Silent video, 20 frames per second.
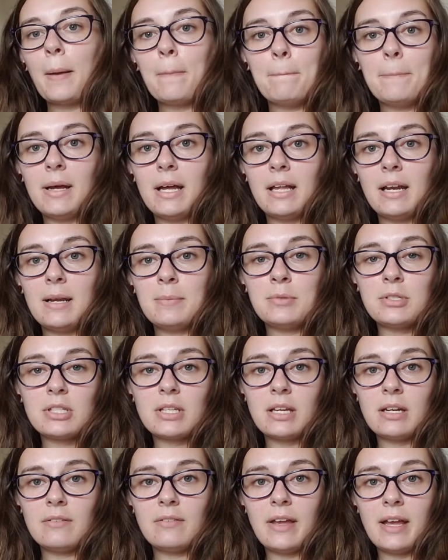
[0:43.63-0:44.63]
but I'm just
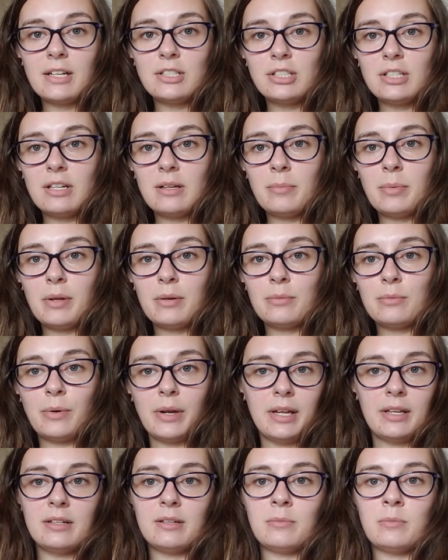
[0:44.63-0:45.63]
kind of catching up on
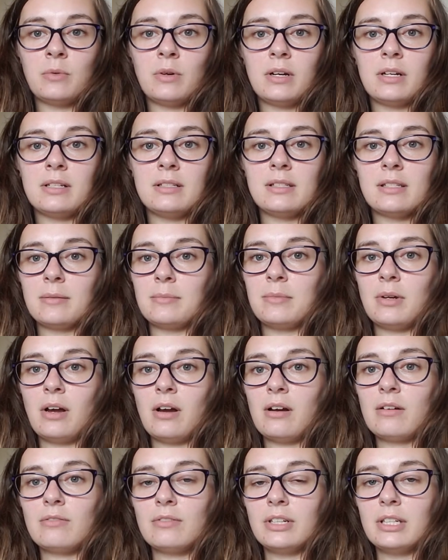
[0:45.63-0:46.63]
random ones. I'm
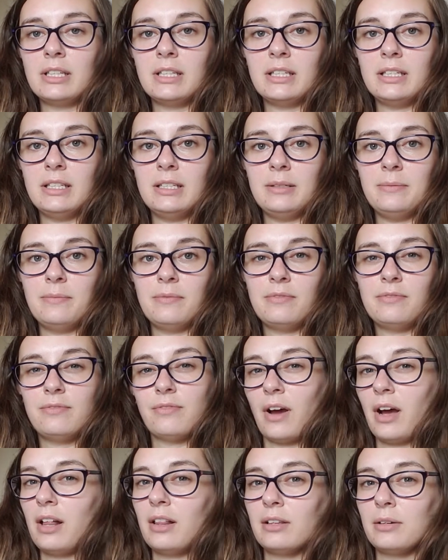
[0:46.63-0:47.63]
not really
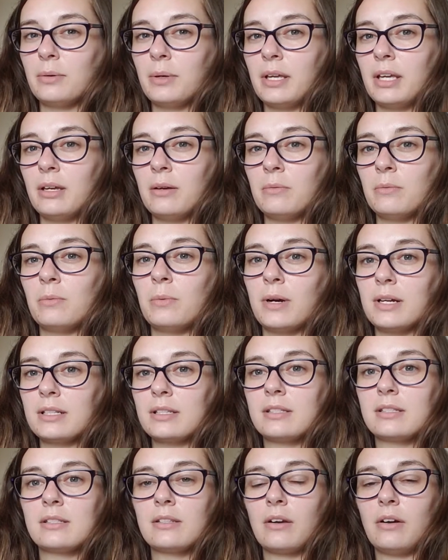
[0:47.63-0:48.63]
following
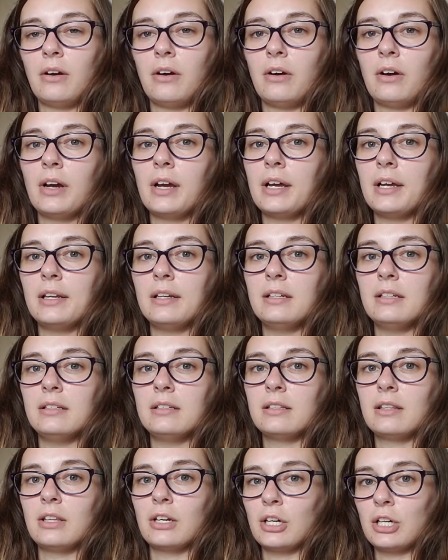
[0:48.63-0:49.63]
what's
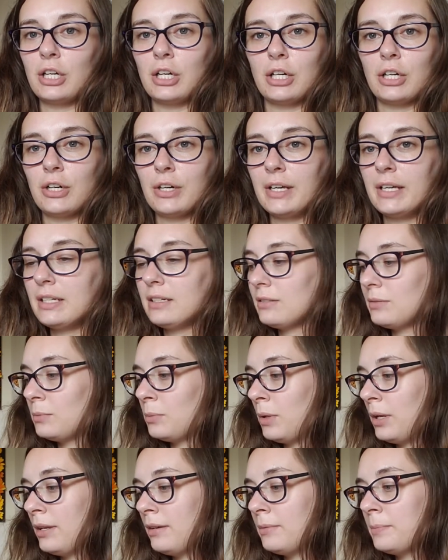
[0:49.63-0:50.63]
on the current
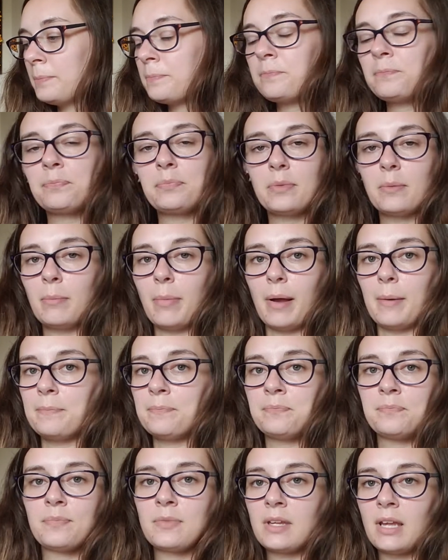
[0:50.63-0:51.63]
one, but
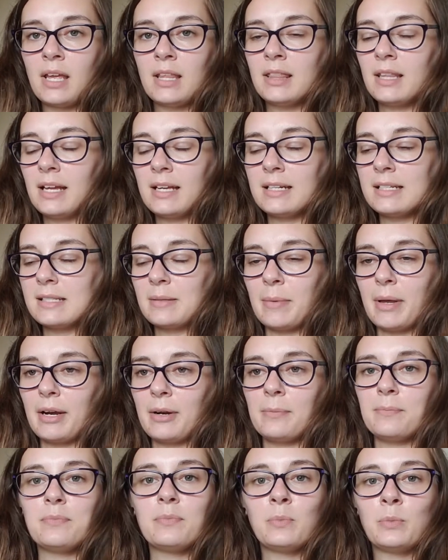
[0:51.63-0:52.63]
that doesn't
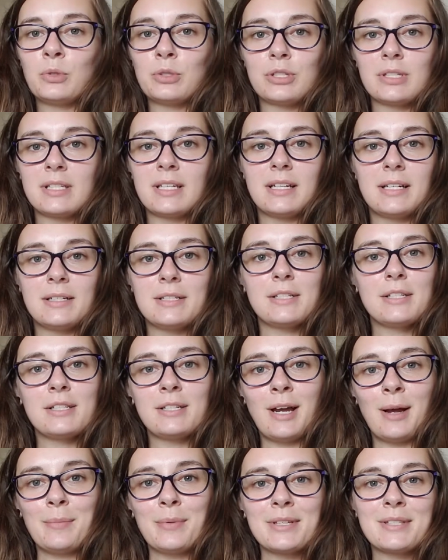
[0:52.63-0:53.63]
matter. We'll just get into the
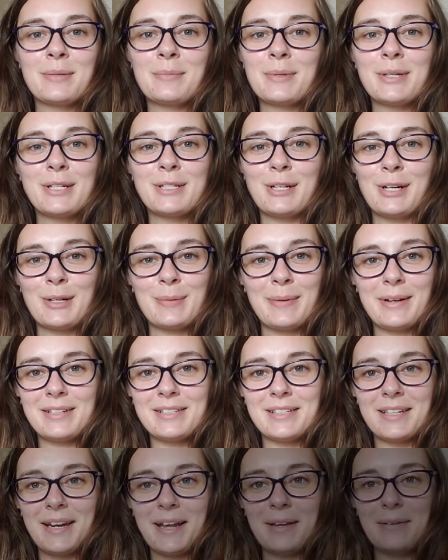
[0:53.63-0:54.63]
topics I'm going to talk about
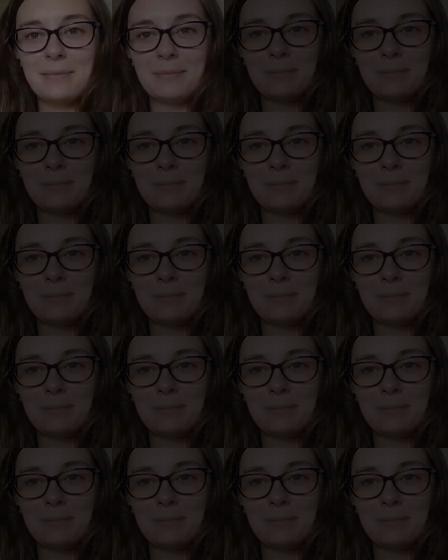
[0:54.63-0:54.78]
today.